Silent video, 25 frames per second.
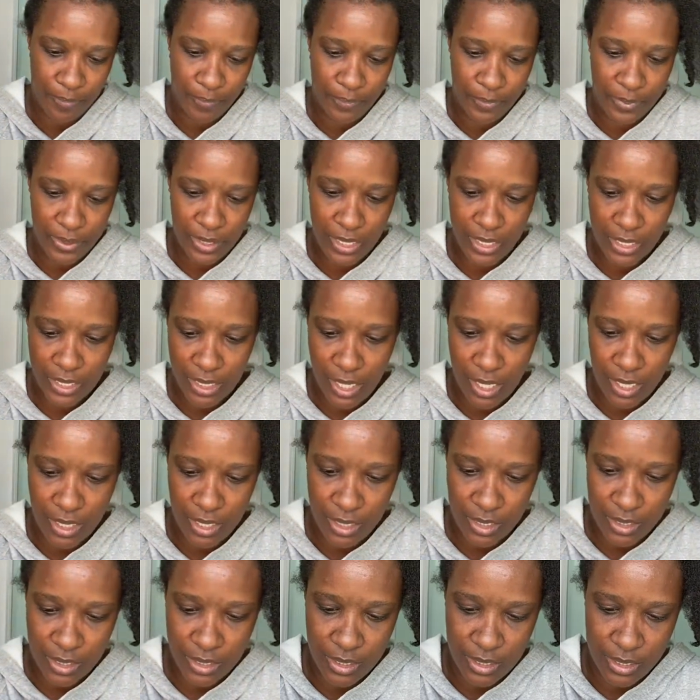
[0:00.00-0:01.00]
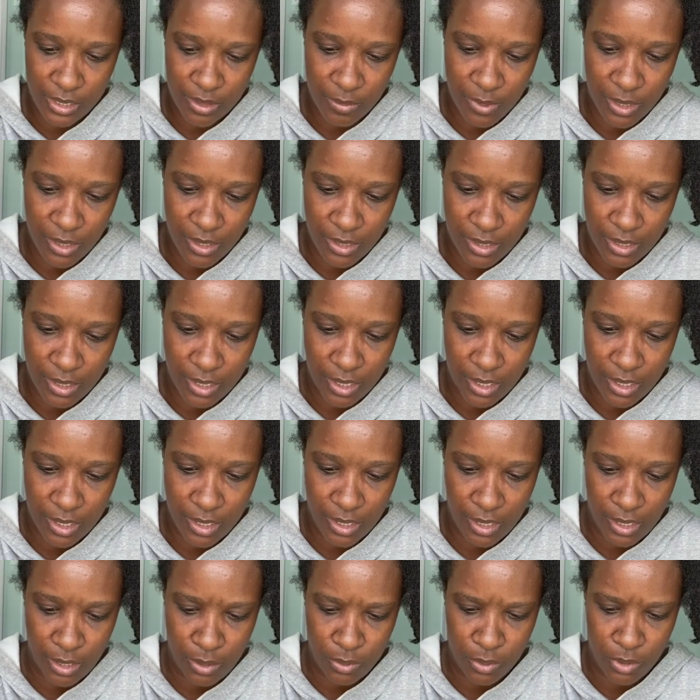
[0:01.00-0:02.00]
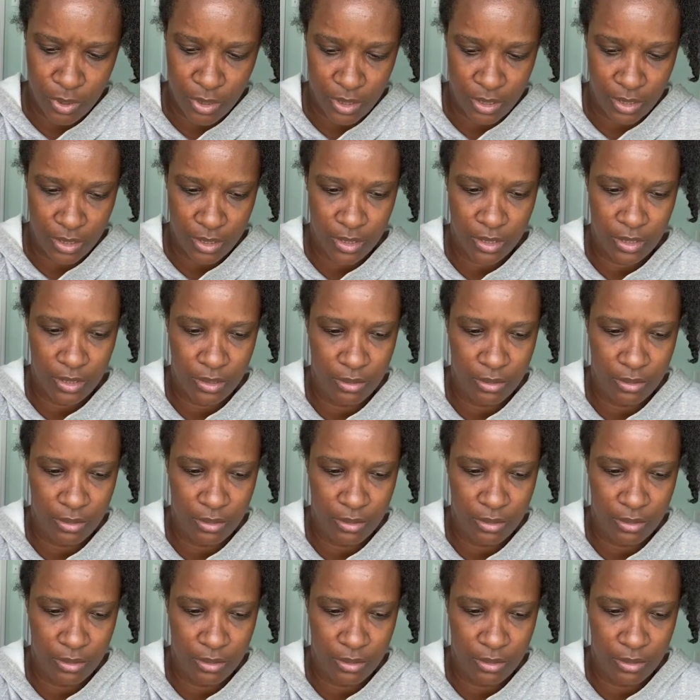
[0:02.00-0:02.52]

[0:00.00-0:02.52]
This kind of just smells like lotion.